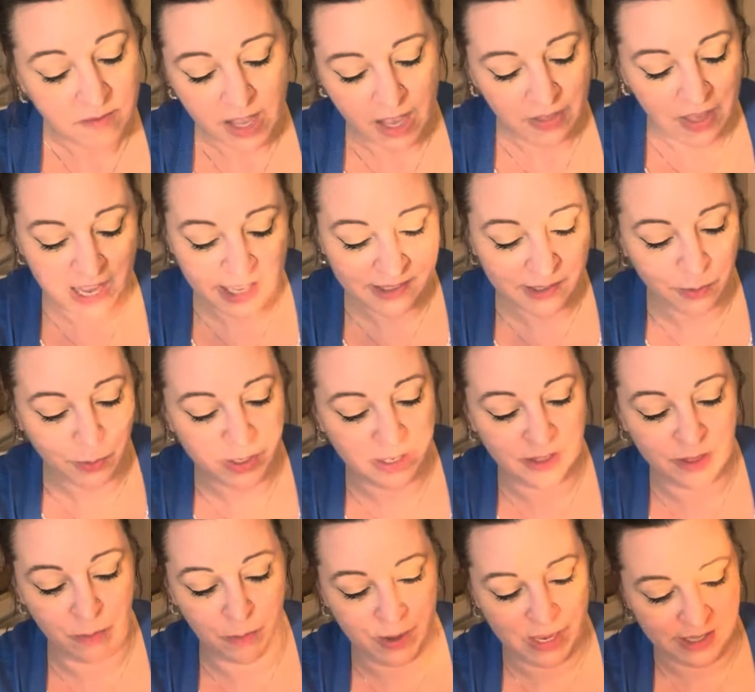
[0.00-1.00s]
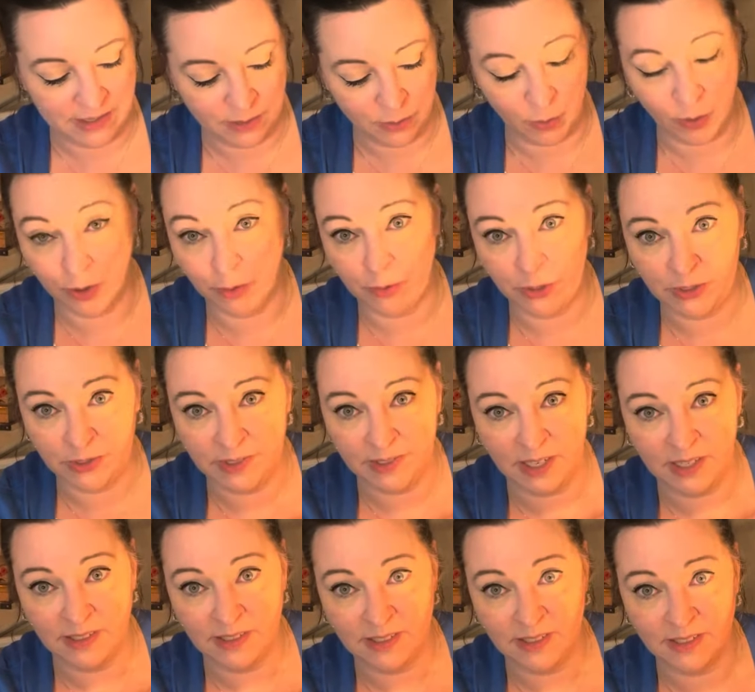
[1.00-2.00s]
That's one of the best warmers
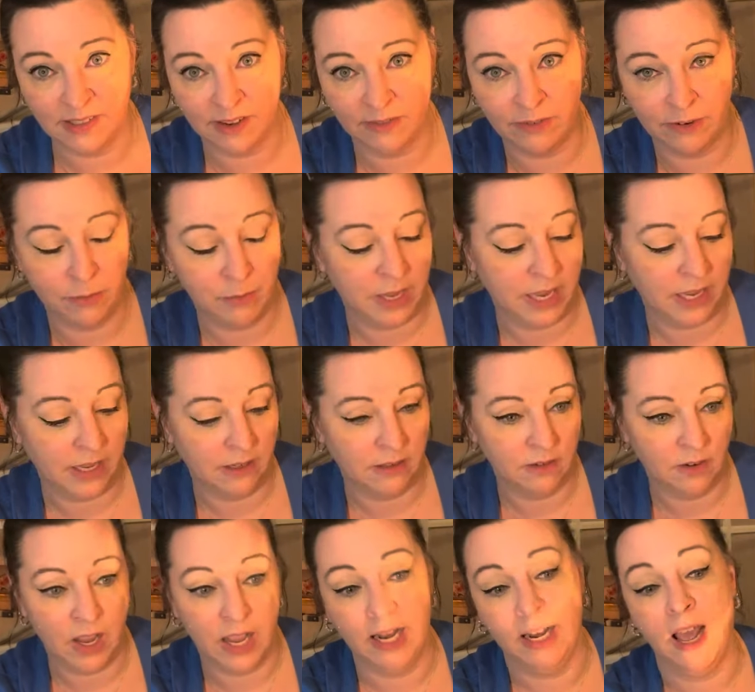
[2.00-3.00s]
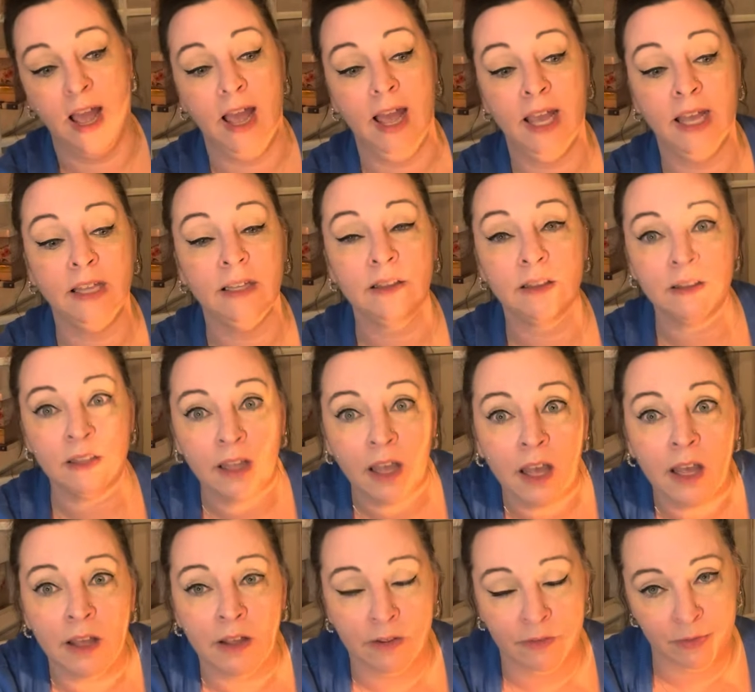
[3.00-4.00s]
Scentsy ever made. And I
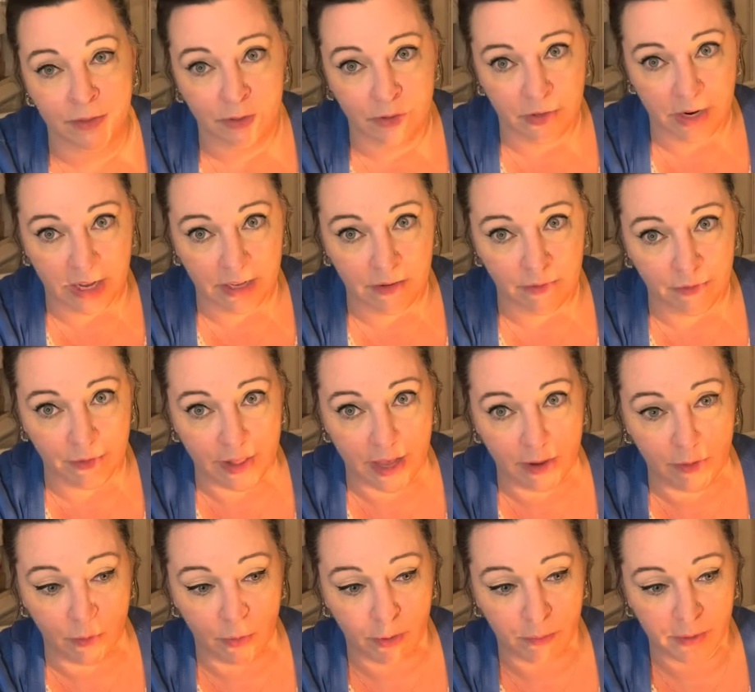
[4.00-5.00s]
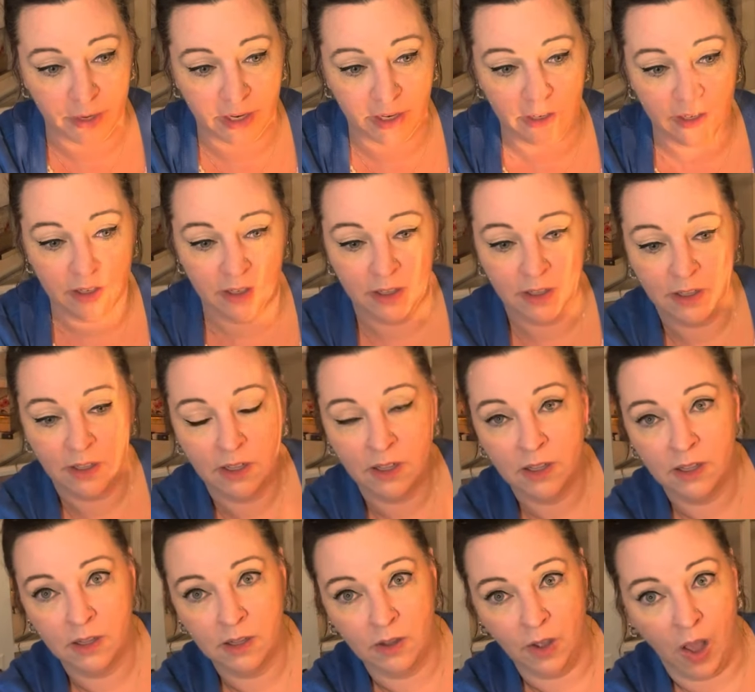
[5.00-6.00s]
love the Dragonfly warmer.
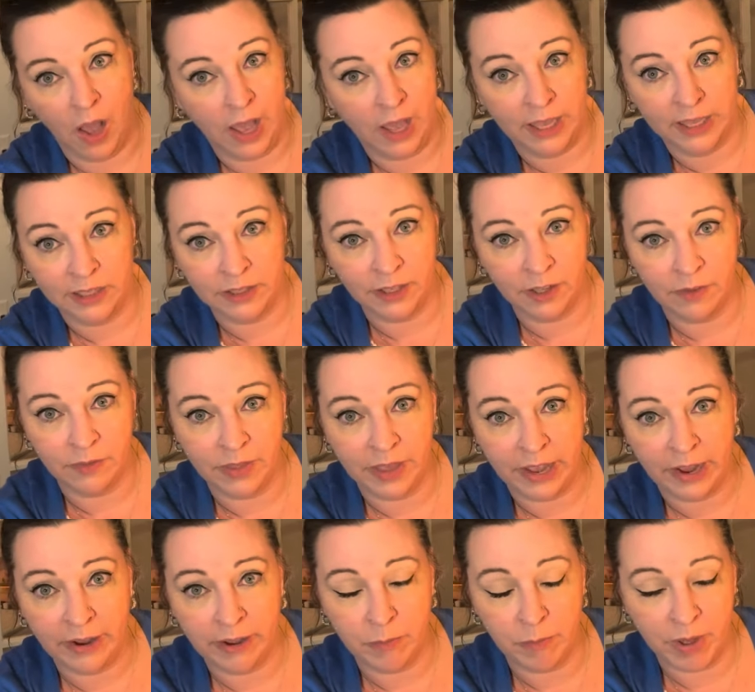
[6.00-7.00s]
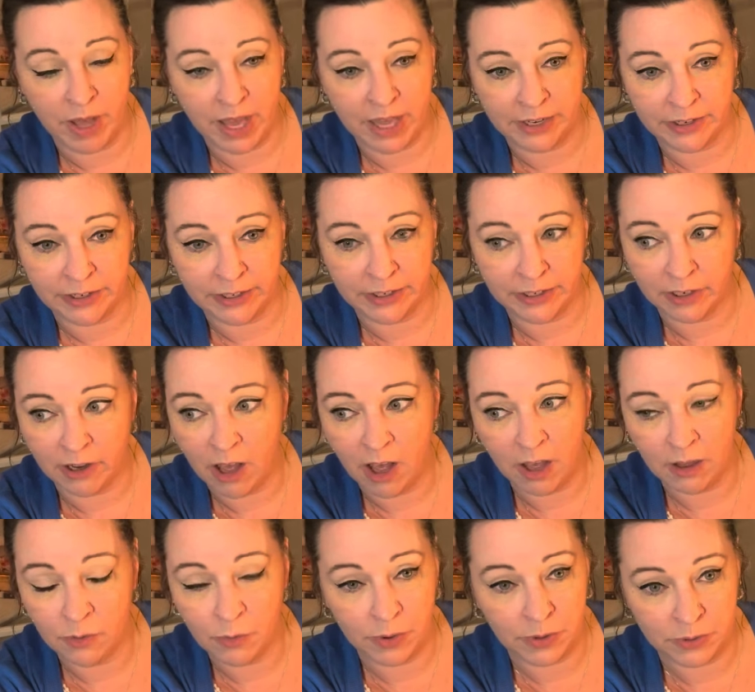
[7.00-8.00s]
I love the Harry Potter
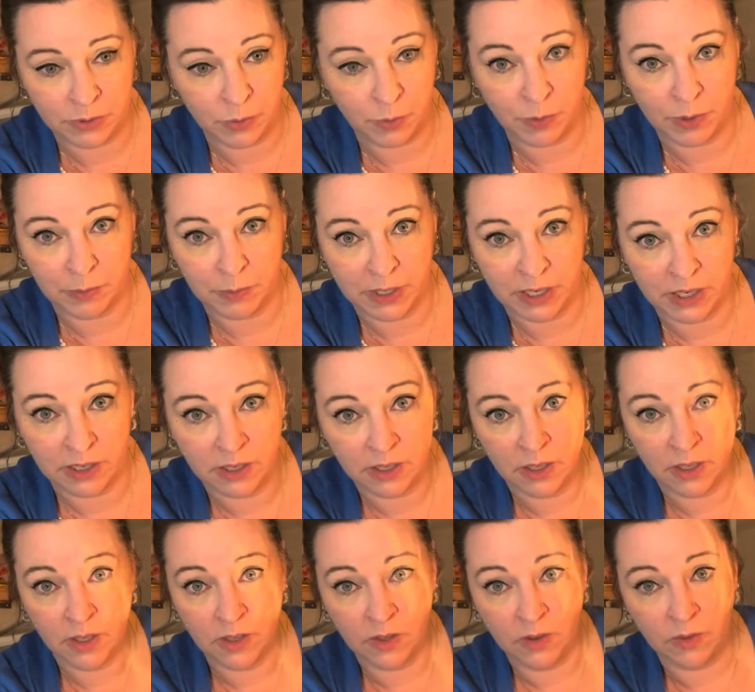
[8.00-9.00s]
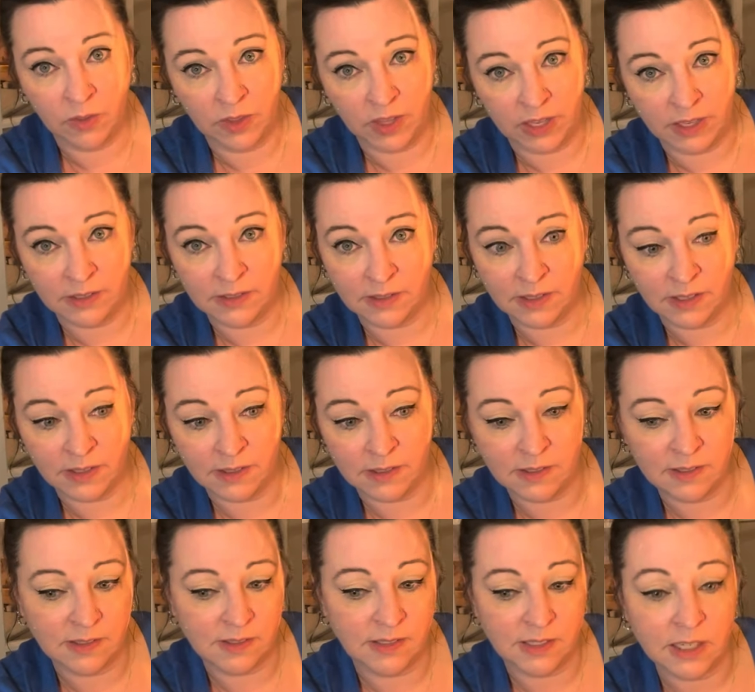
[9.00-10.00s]
Hogwarts warmer. This is
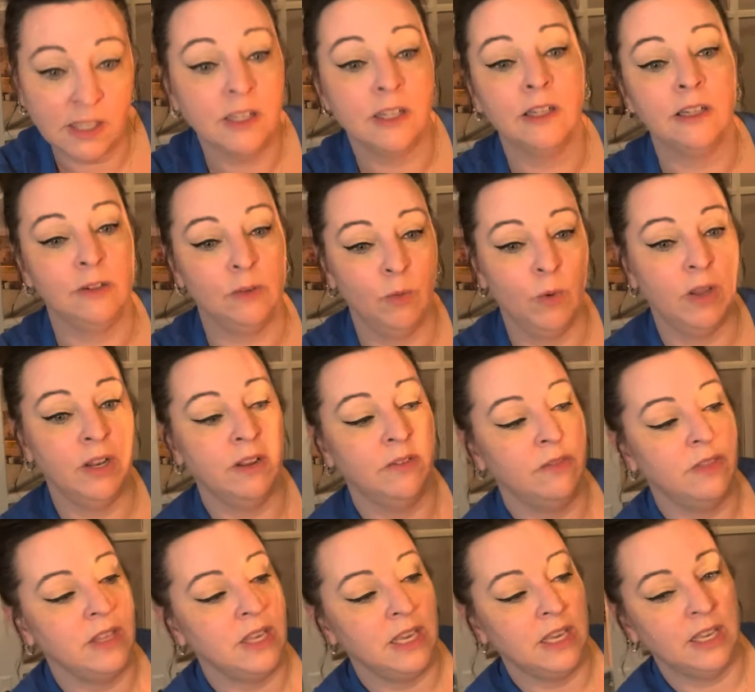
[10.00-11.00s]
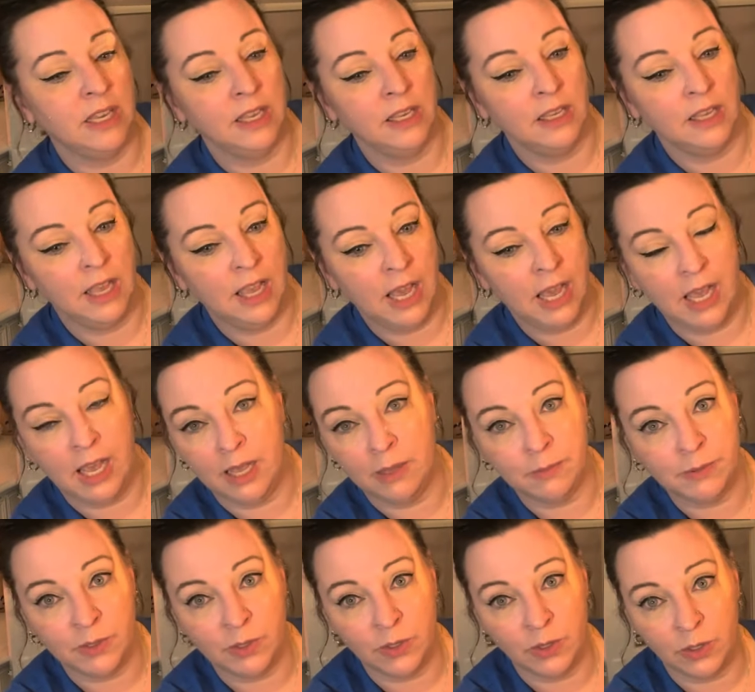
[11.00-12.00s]
still one of the
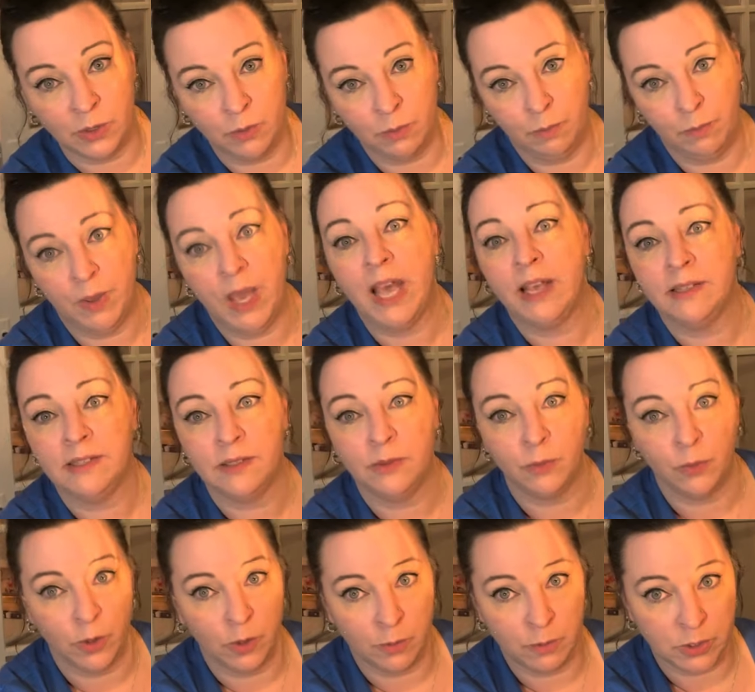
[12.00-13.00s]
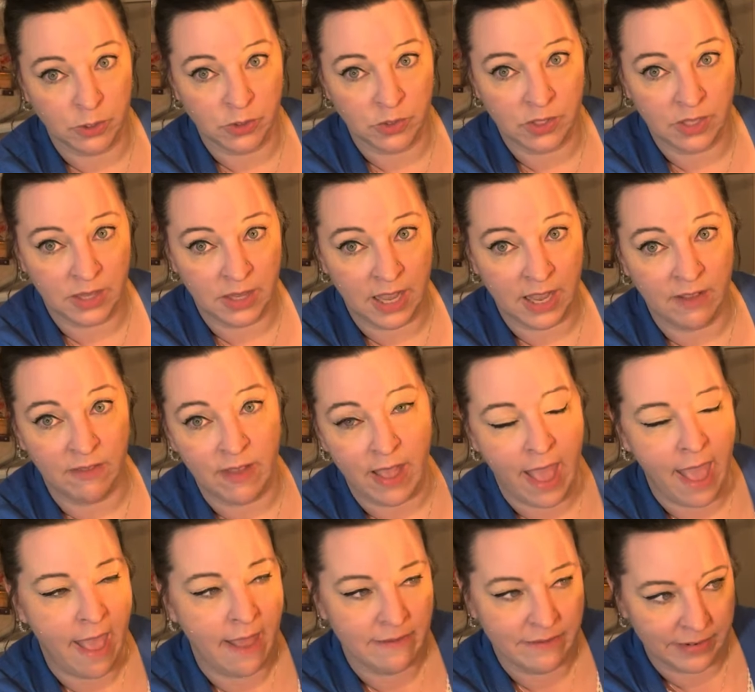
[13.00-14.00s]
absolute best warmers that they have
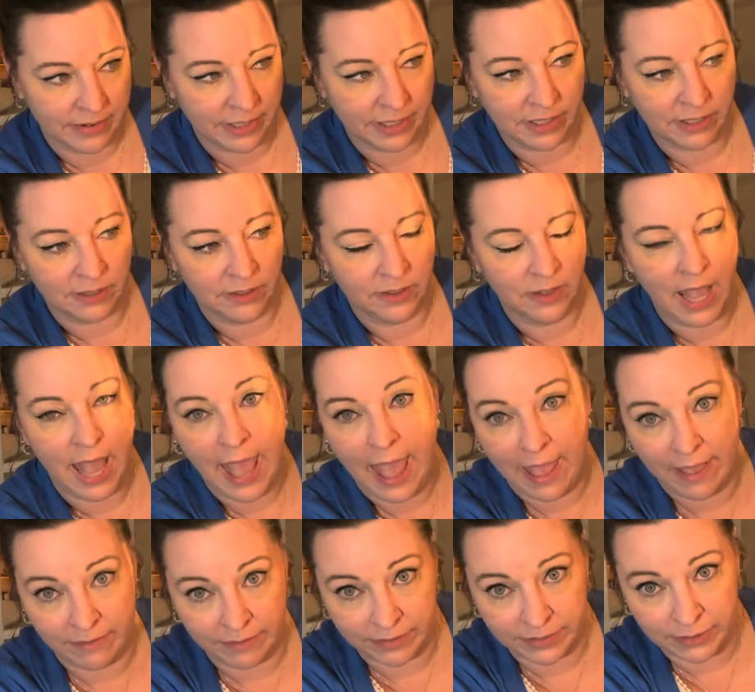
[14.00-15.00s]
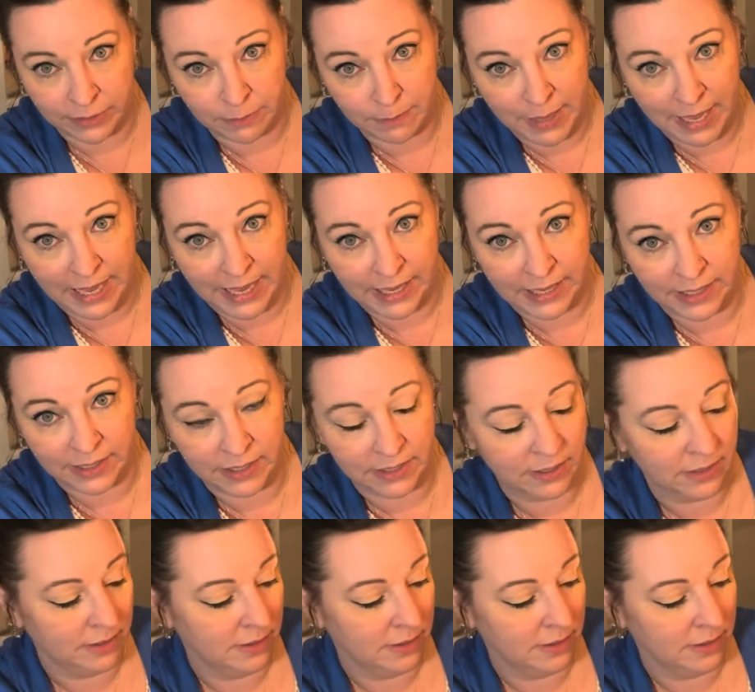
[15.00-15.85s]
ever, ever made.